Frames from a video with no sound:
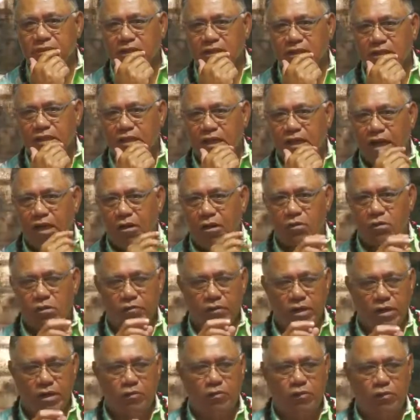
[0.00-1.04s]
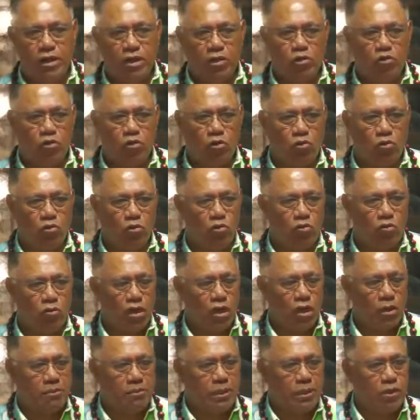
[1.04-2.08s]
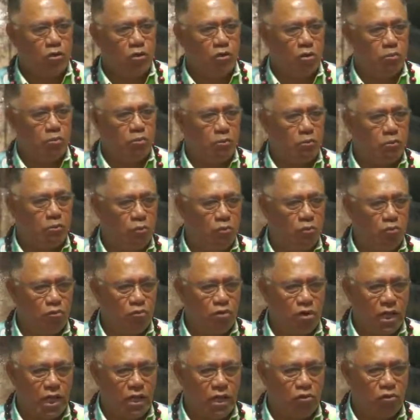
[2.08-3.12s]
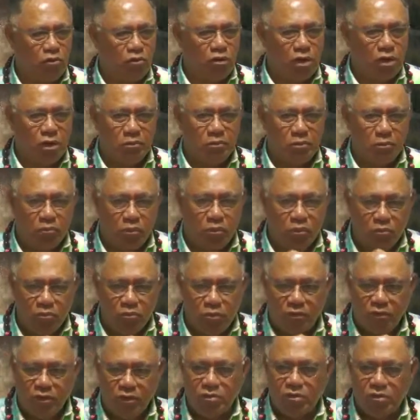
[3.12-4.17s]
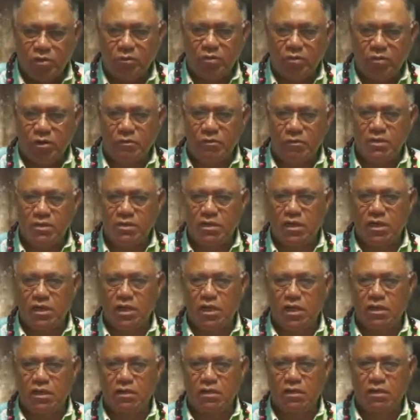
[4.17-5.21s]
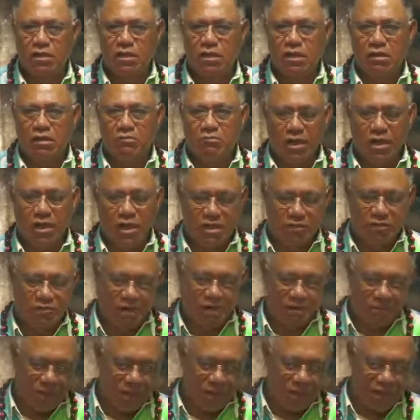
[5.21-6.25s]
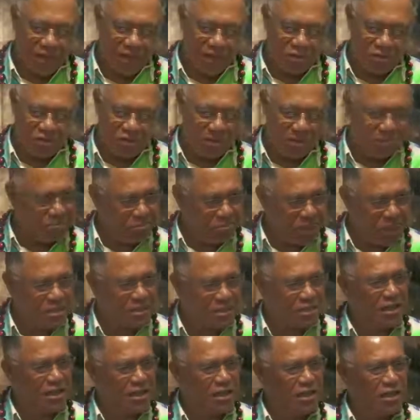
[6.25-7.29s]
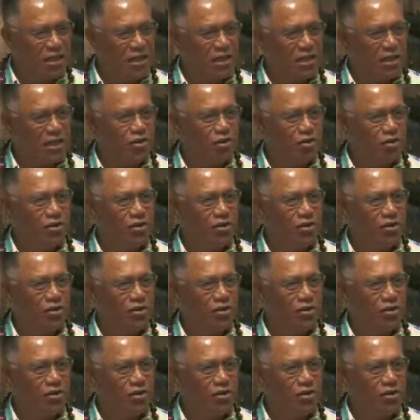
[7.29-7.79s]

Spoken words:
Au ke va ko ye ke oko e pe o le pupuru le ai ngo le pupuru le faingo le prayer meeting le pe afa pe le se passion le ye ke oi.